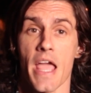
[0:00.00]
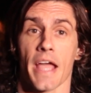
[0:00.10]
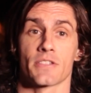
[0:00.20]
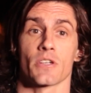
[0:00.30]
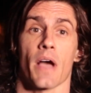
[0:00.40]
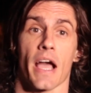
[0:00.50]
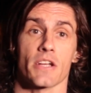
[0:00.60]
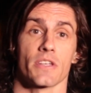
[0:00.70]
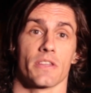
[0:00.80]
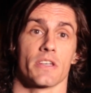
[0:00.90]
And so
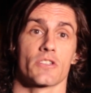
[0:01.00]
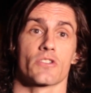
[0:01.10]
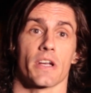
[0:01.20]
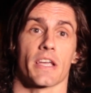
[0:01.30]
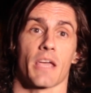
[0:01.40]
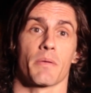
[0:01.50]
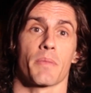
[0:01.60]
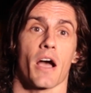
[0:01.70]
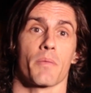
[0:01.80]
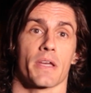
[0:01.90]
actually this trick came
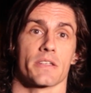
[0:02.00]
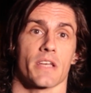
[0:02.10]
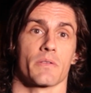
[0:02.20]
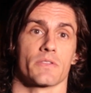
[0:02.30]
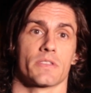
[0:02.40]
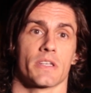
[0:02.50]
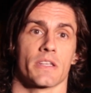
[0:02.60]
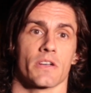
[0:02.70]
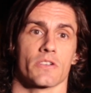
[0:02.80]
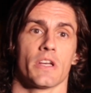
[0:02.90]
about because I was sitting
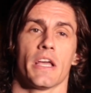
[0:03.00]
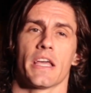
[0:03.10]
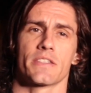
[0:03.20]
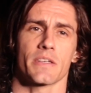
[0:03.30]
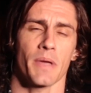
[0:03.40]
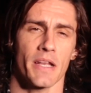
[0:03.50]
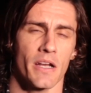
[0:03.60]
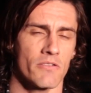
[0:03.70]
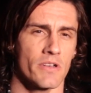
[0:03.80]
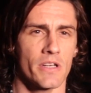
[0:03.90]
there. He's like, man,
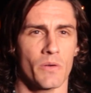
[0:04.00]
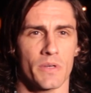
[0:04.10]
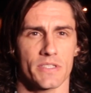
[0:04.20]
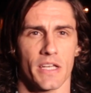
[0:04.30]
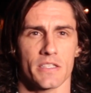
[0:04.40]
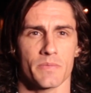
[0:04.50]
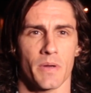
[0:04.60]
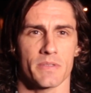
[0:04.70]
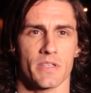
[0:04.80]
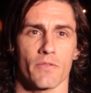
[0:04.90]
I really don't want to skate this by
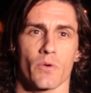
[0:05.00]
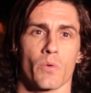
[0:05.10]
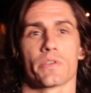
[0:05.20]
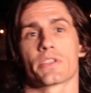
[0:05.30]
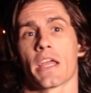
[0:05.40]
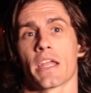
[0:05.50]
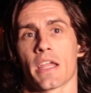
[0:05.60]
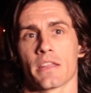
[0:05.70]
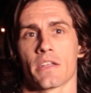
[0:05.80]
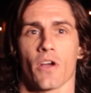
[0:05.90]
myself. Well, we're skating
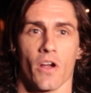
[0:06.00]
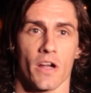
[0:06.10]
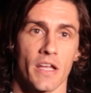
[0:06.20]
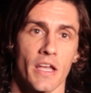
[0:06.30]
it in the dark.